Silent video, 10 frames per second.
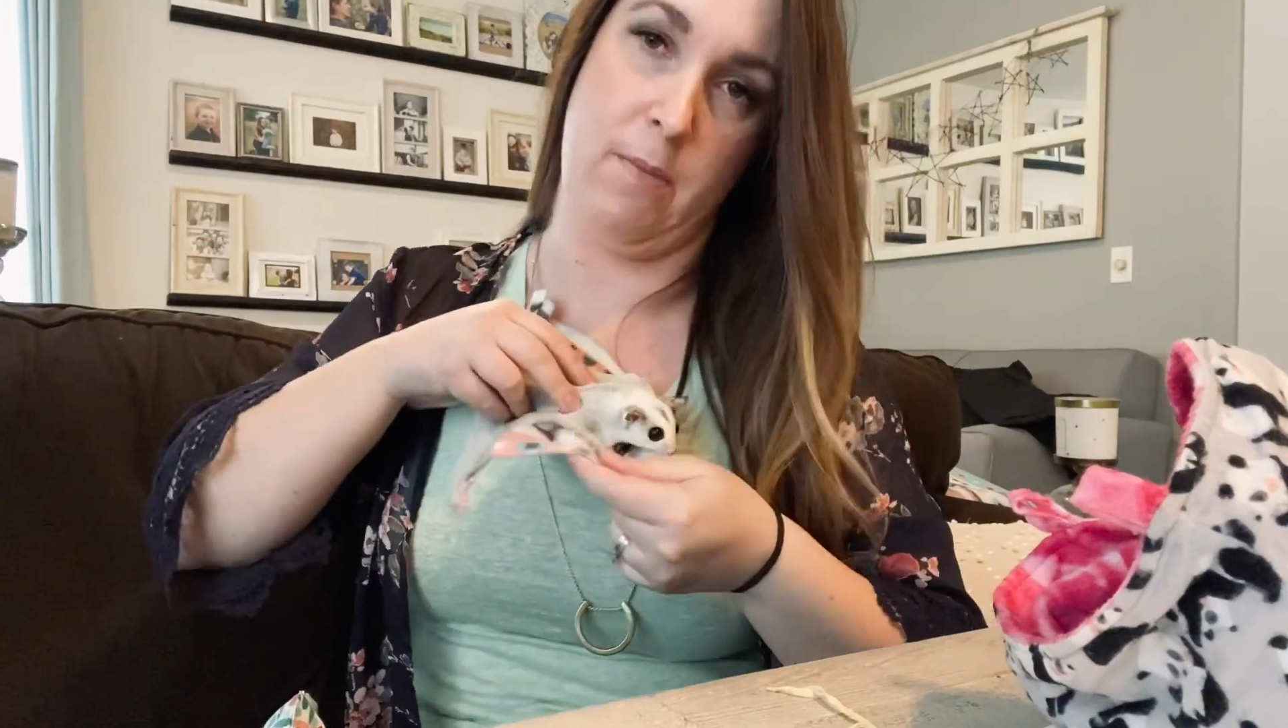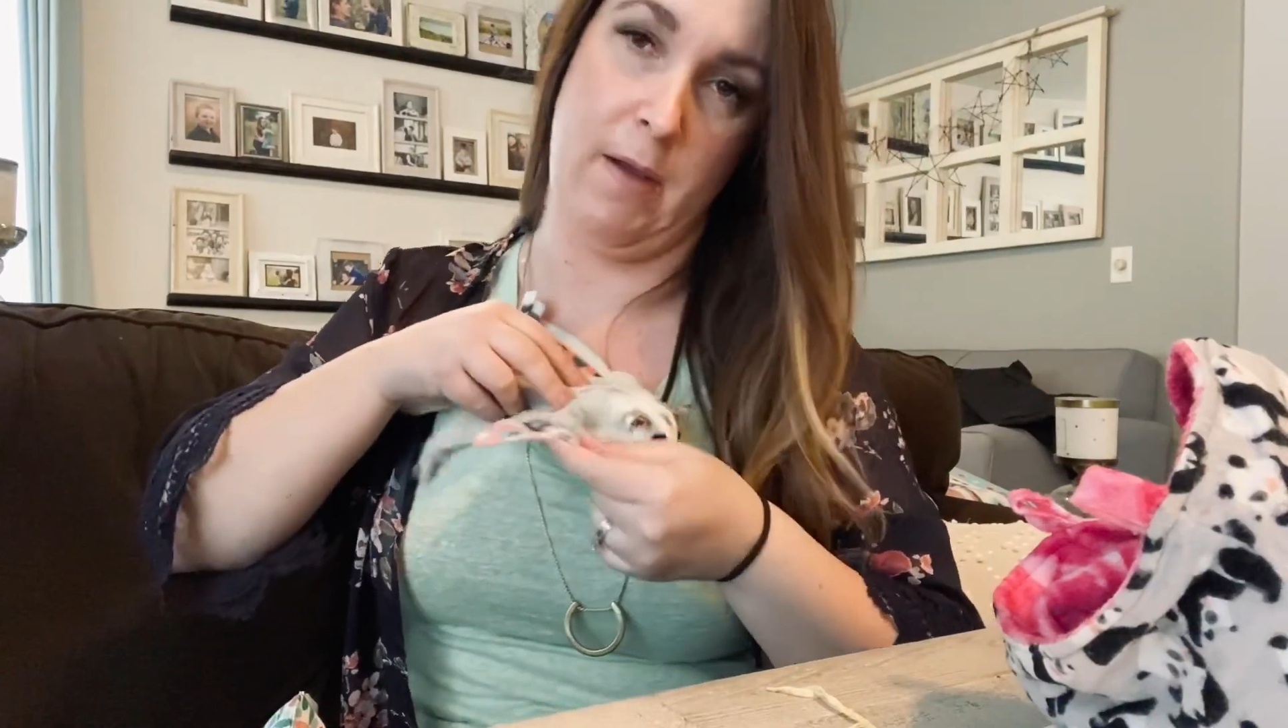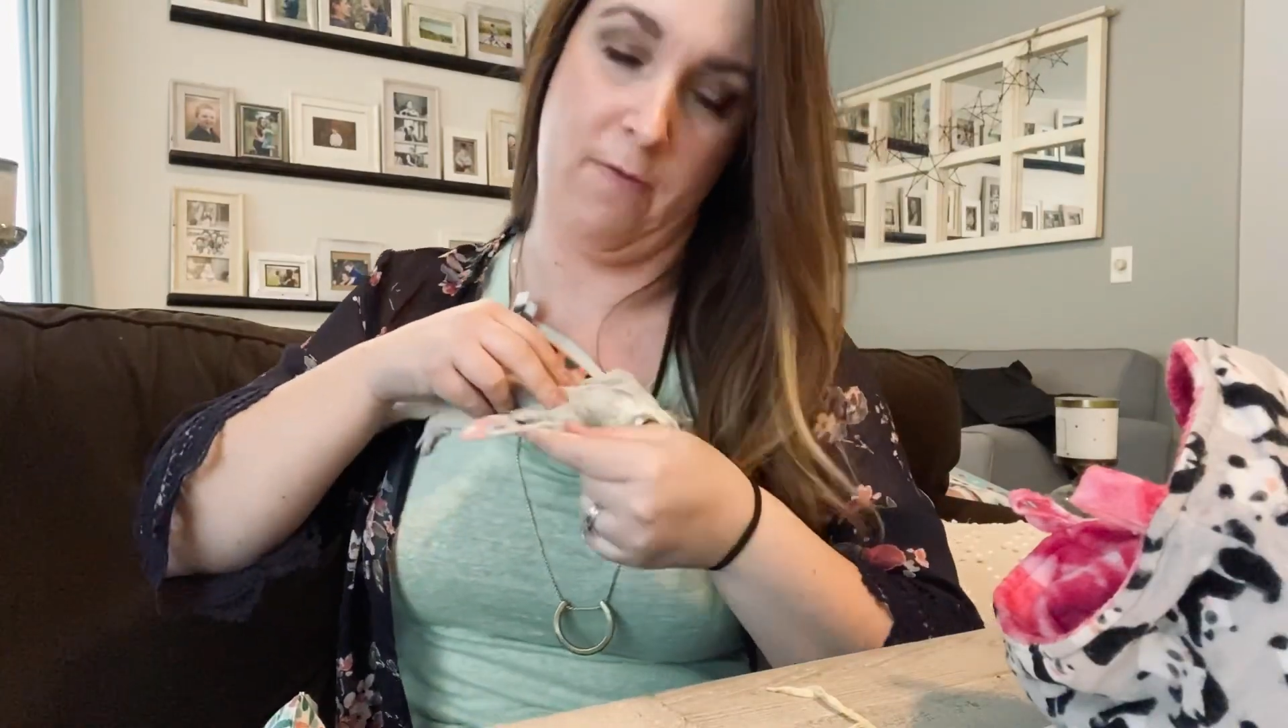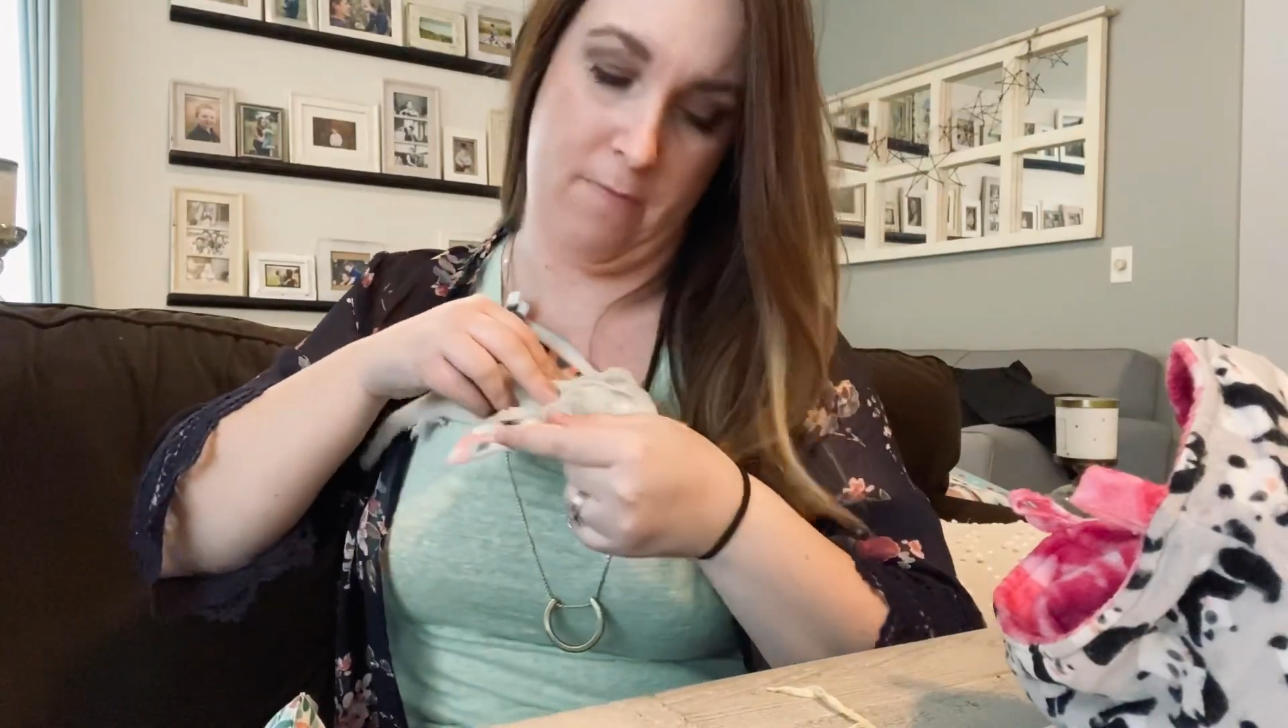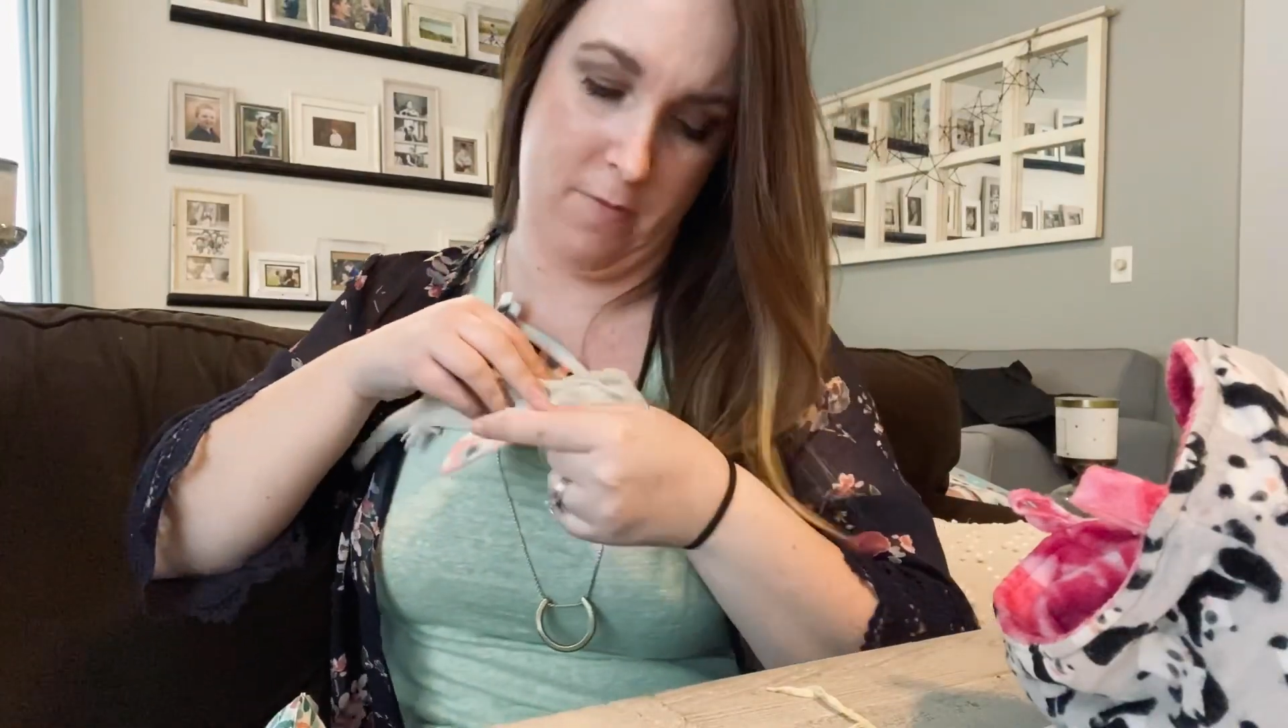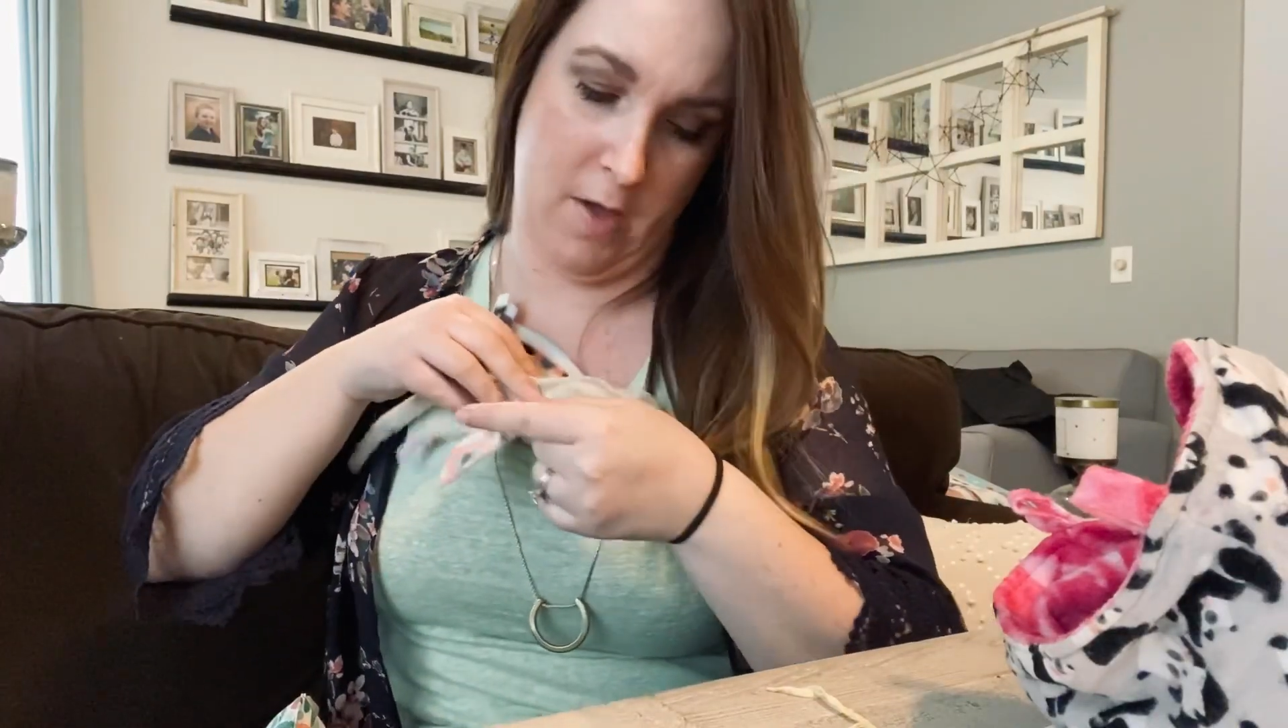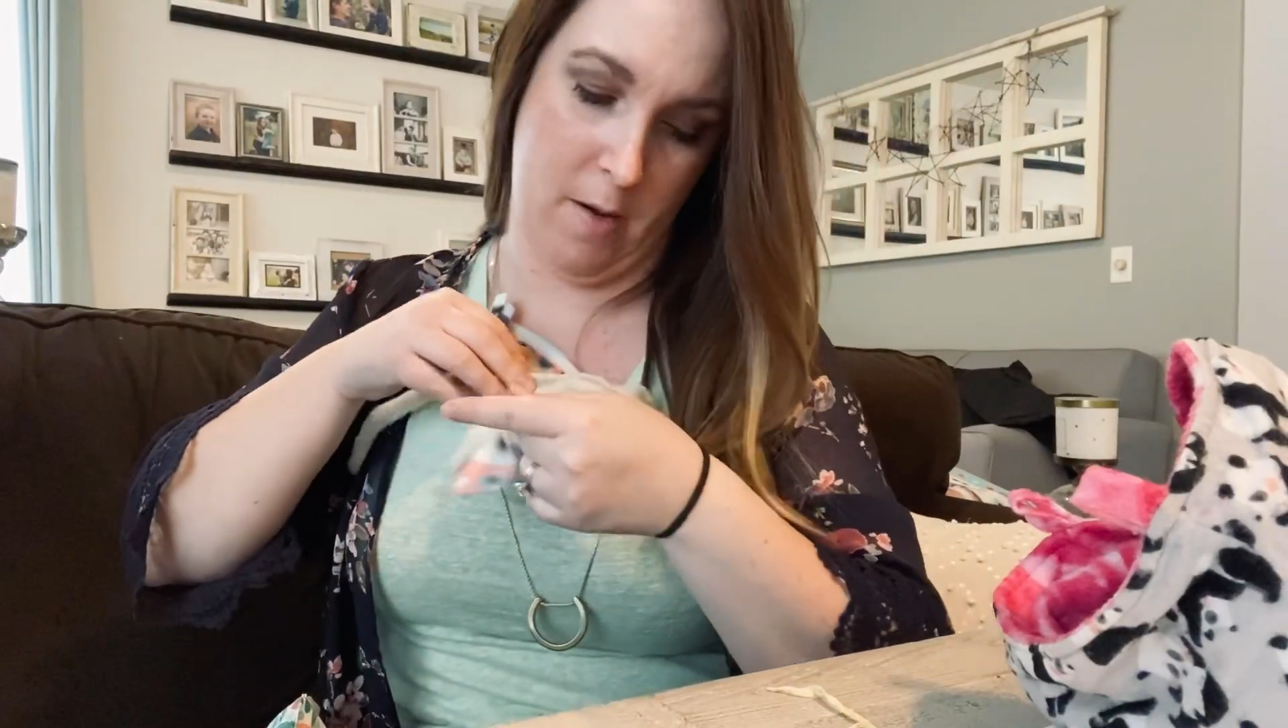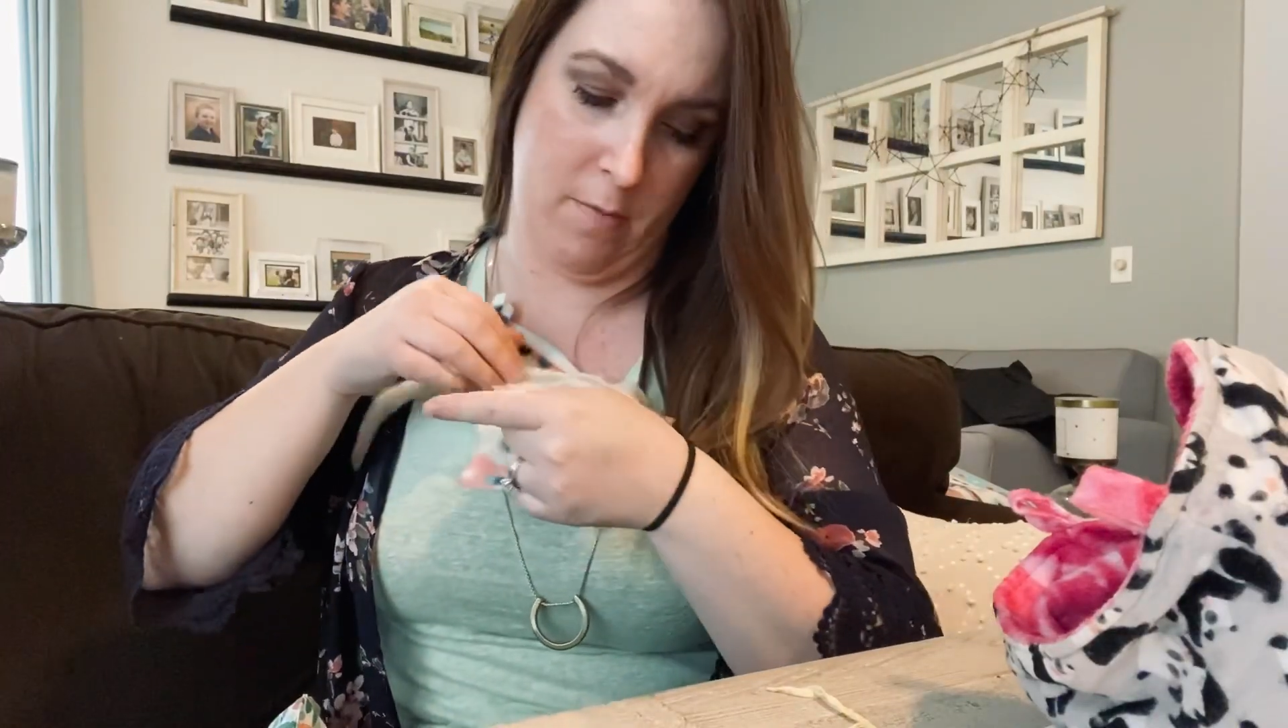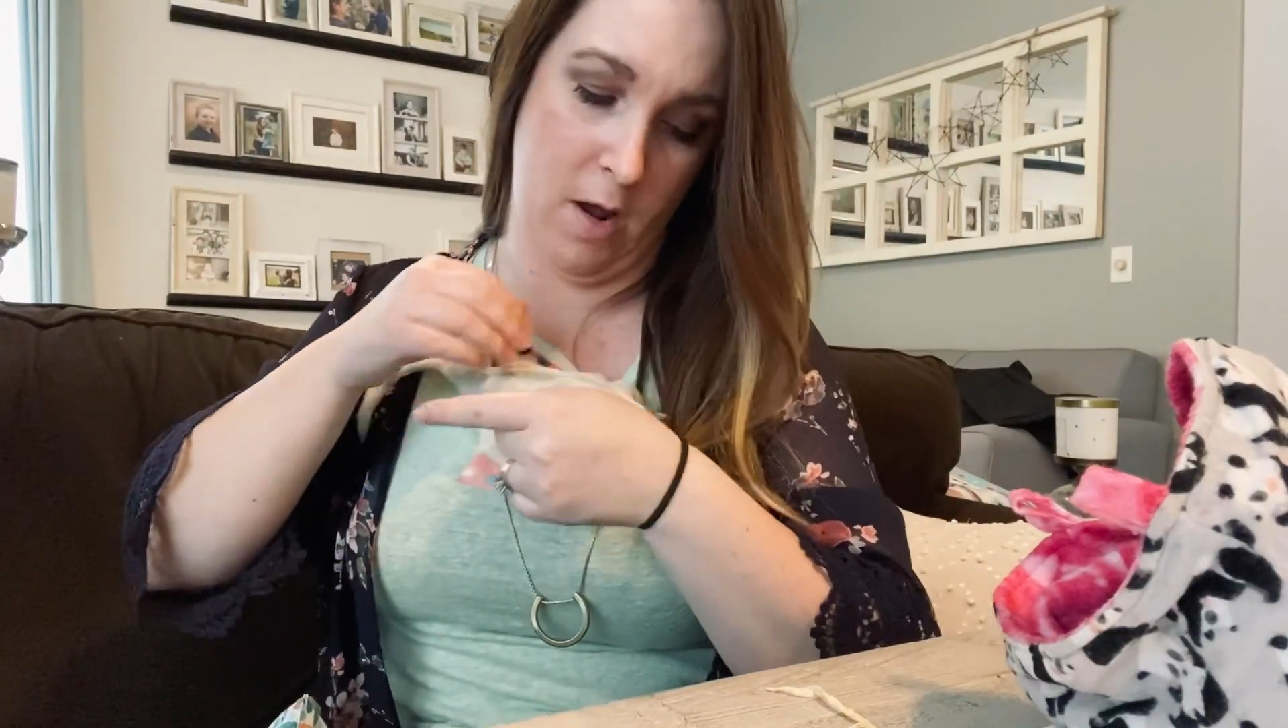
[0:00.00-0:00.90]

my thumb.